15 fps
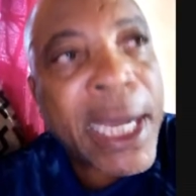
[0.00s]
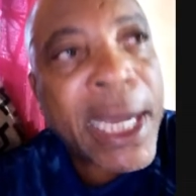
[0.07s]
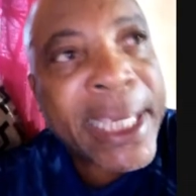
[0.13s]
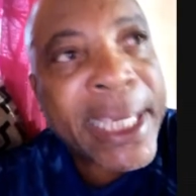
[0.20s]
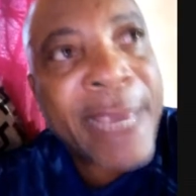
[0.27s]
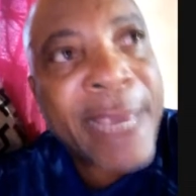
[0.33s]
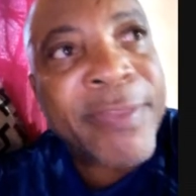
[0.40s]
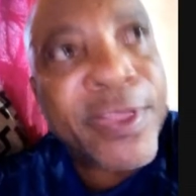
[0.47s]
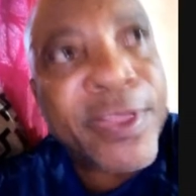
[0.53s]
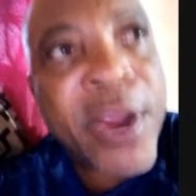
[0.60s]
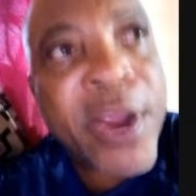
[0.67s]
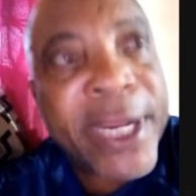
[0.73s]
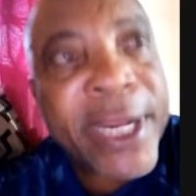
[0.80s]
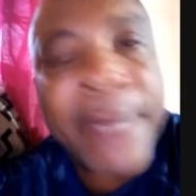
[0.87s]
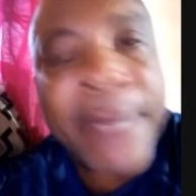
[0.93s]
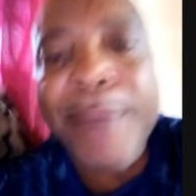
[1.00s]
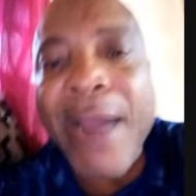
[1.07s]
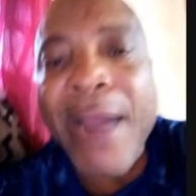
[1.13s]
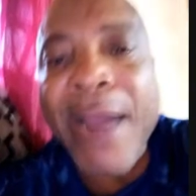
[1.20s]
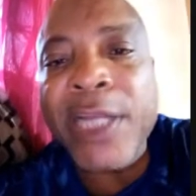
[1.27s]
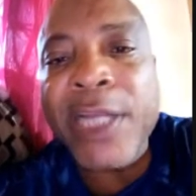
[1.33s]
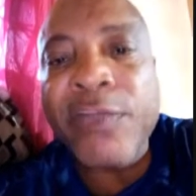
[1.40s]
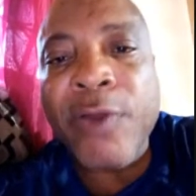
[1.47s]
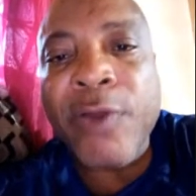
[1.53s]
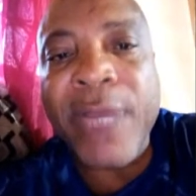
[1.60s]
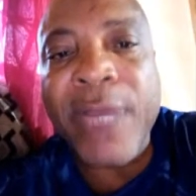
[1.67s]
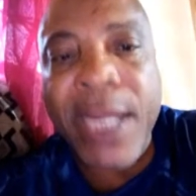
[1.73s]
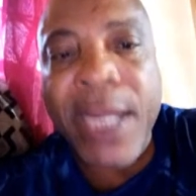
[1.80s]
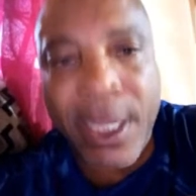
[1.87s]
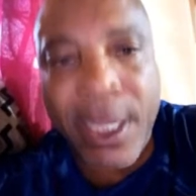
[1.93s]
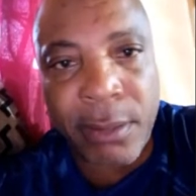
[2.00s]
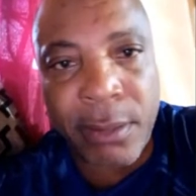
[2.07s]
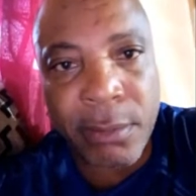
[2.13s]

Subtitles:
came third in the parish for reading.